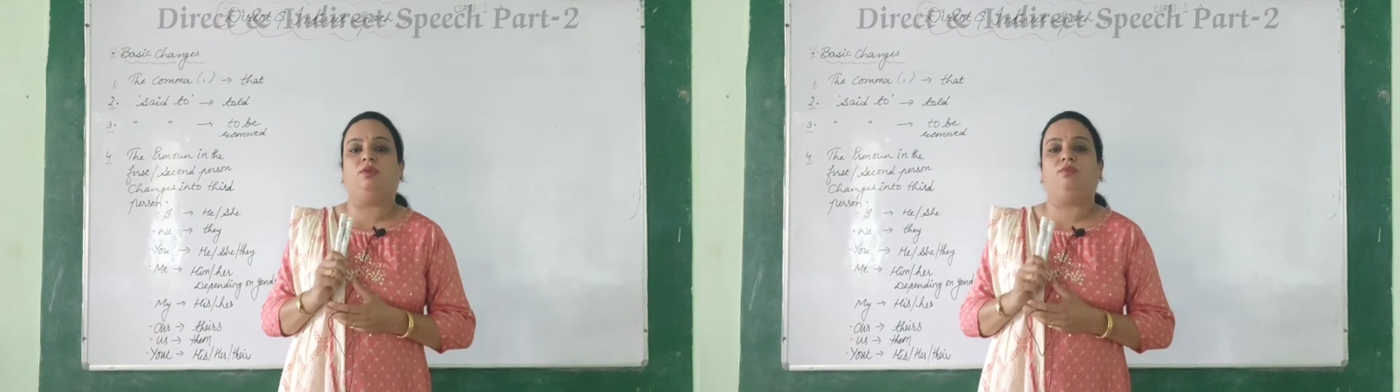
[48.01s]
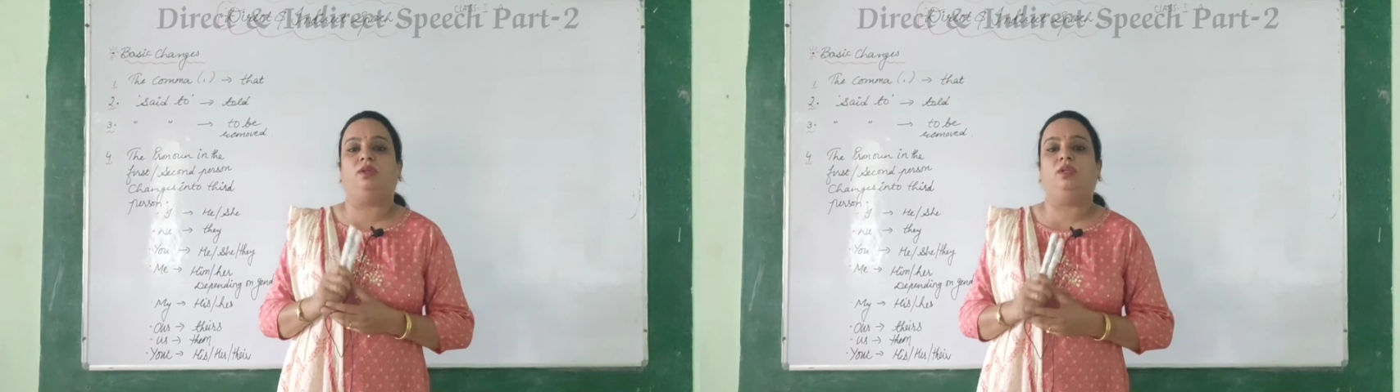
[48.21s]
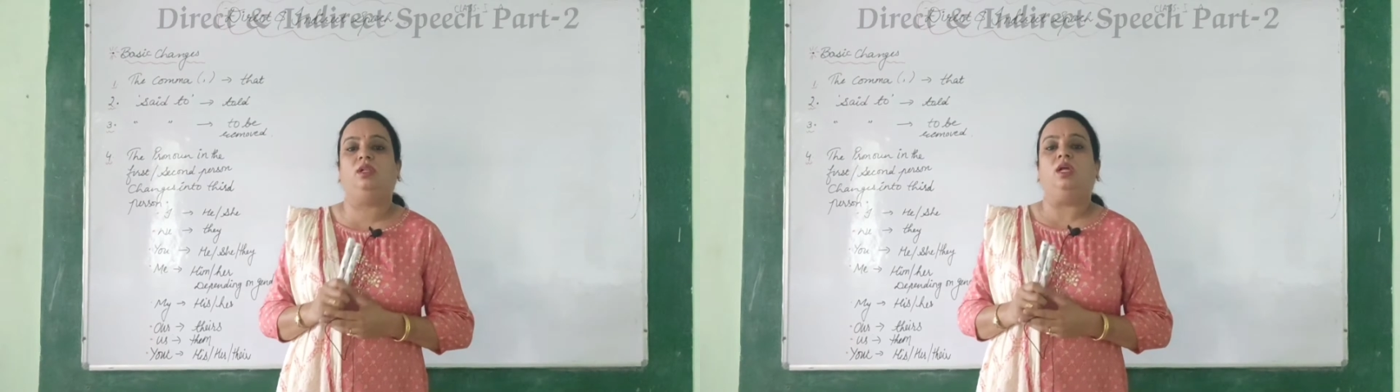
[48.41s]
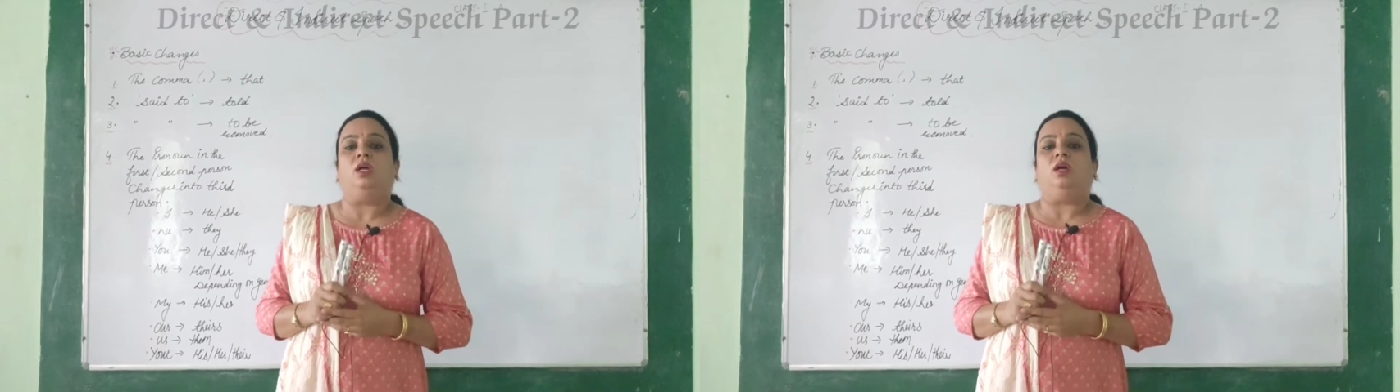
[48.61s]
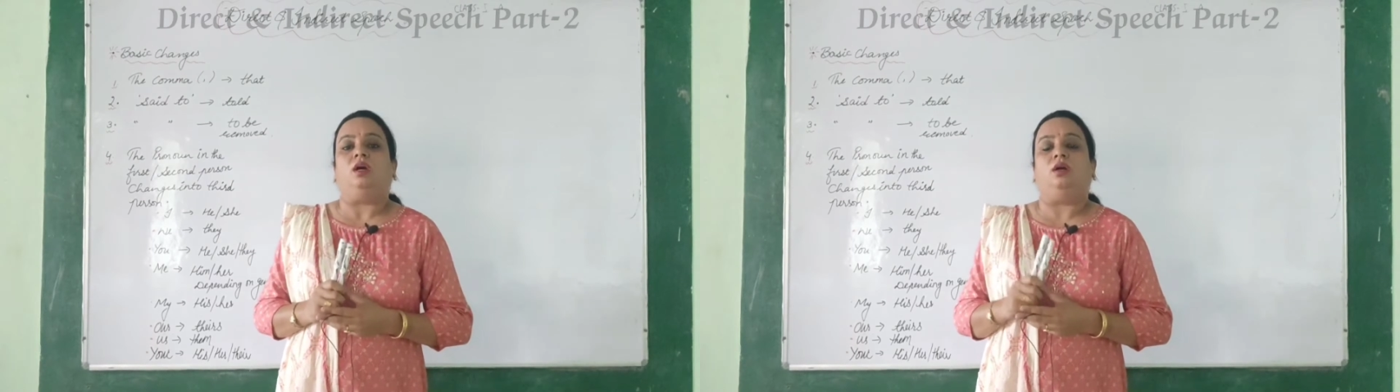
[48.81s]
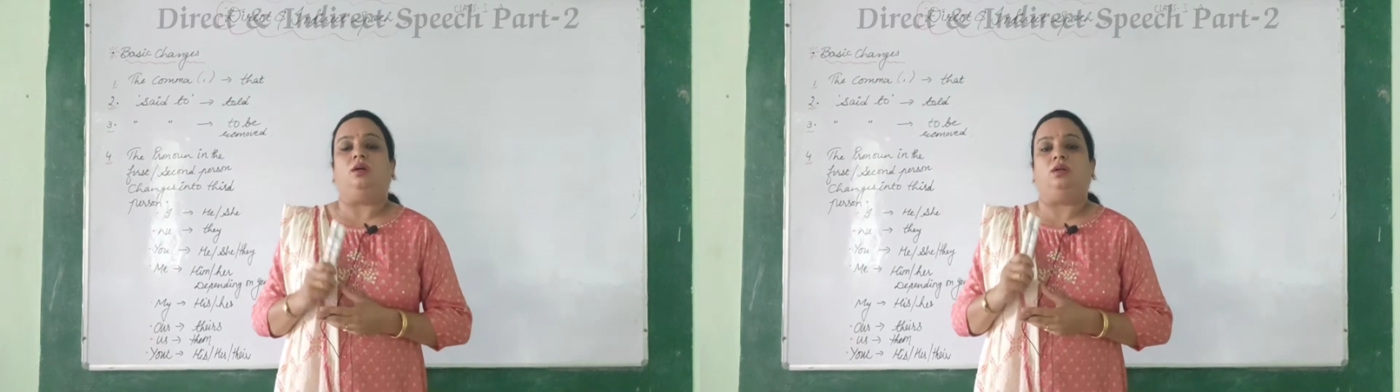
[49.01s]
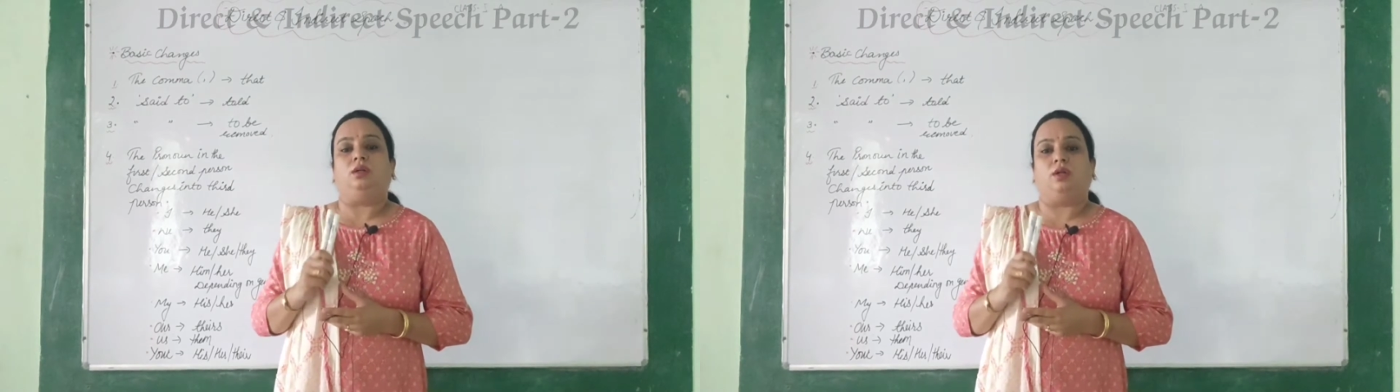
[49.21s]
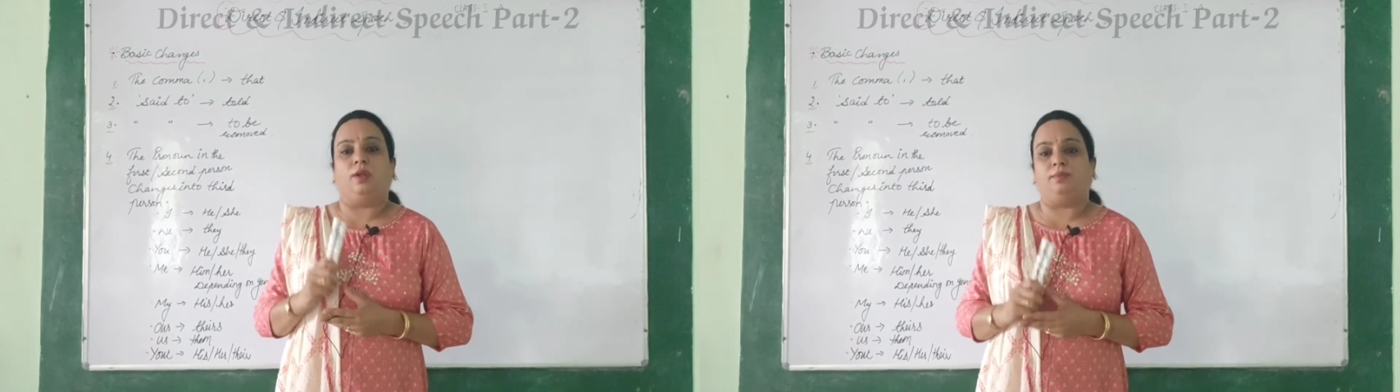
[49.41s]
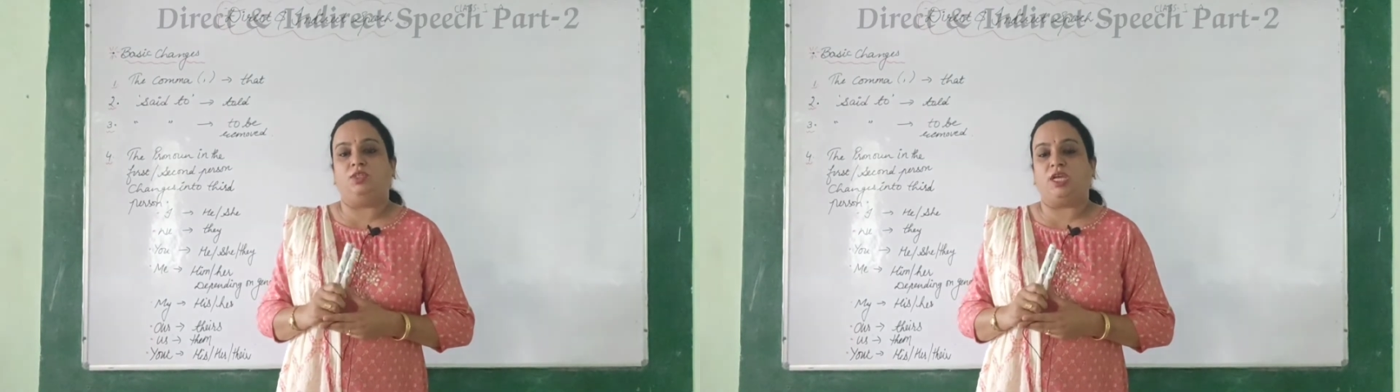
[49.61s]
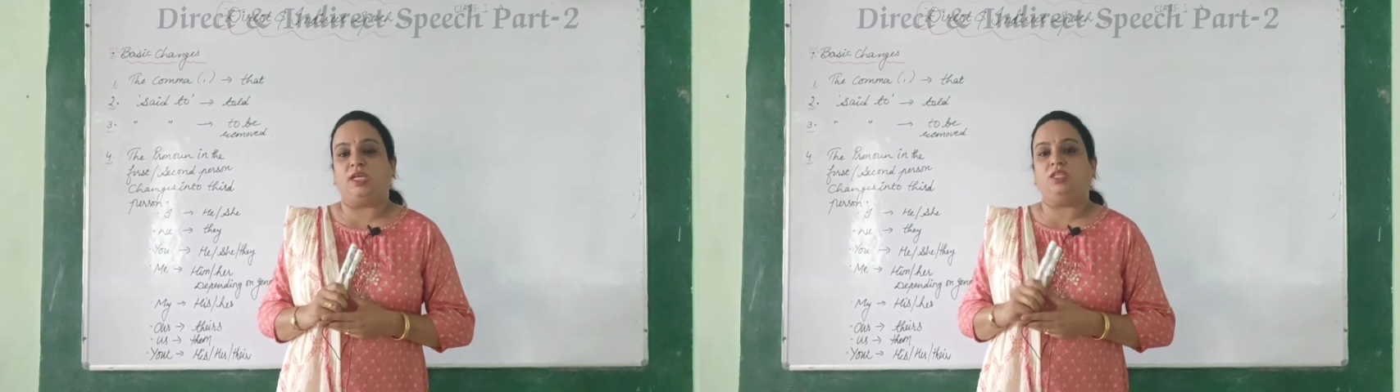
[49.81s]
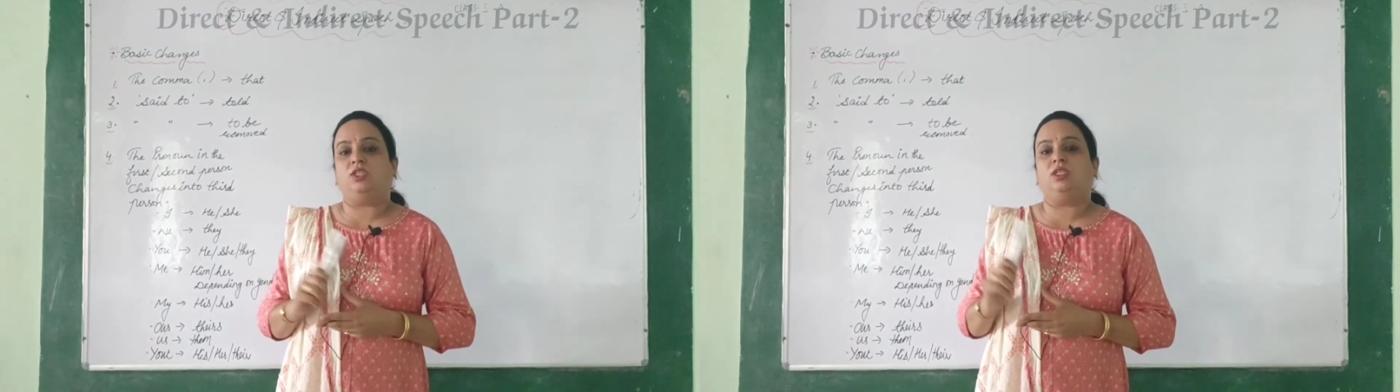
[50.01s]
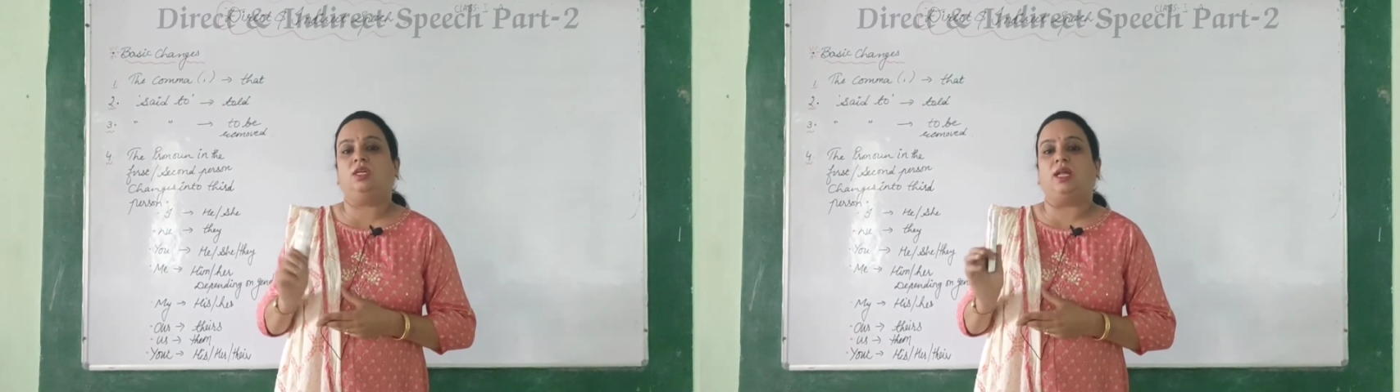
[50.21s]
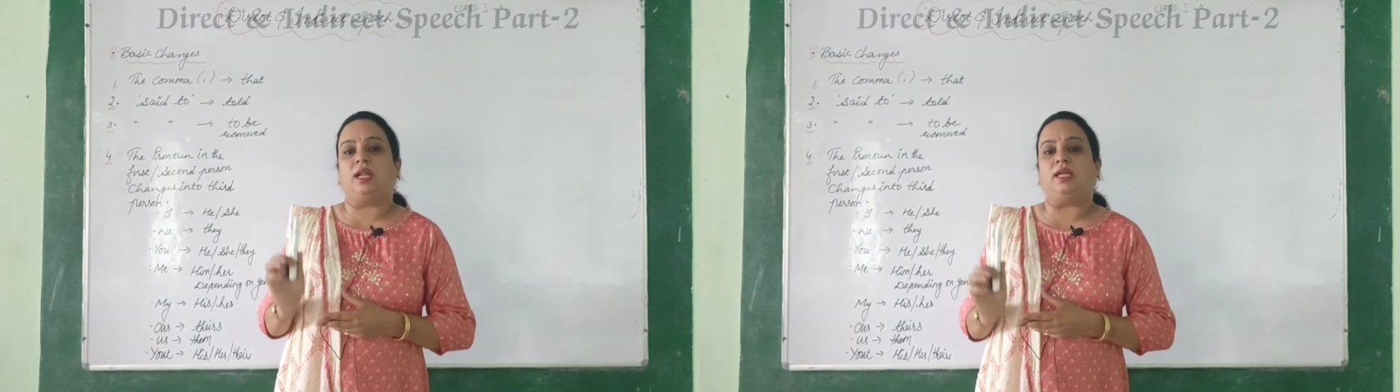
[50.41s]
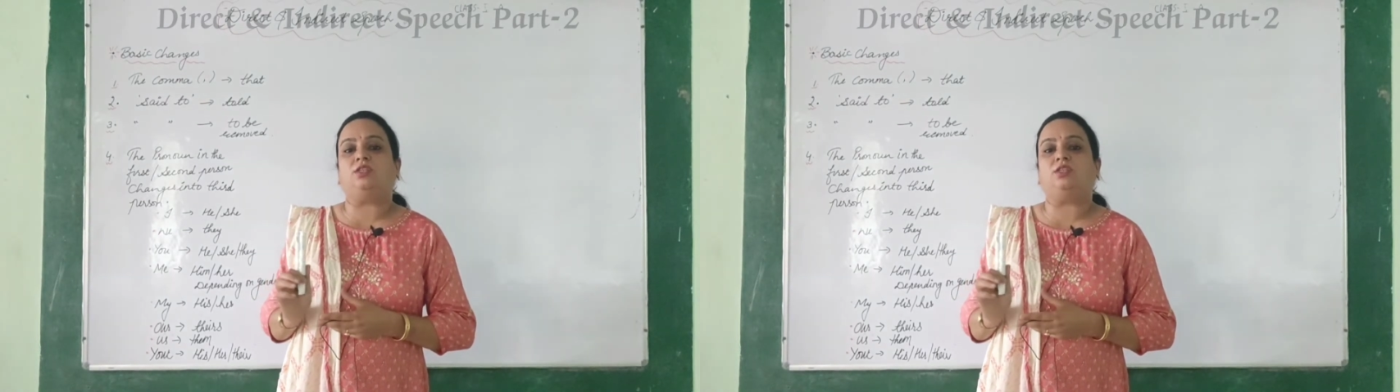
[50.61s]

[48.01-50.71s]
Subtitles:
will change the direct